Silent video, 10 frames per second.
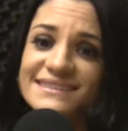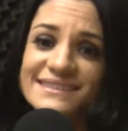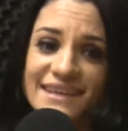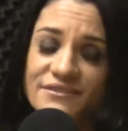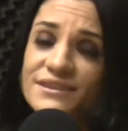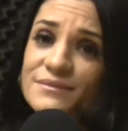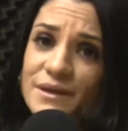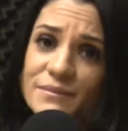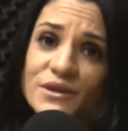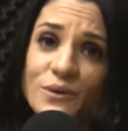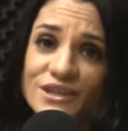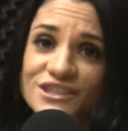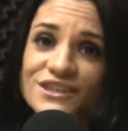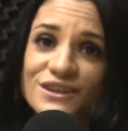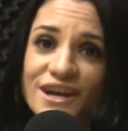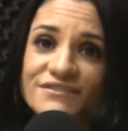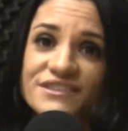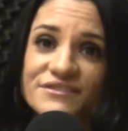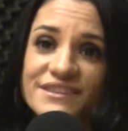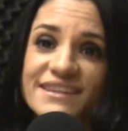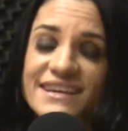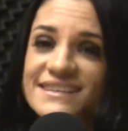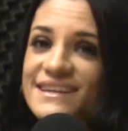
definitely made me question a lot of different things.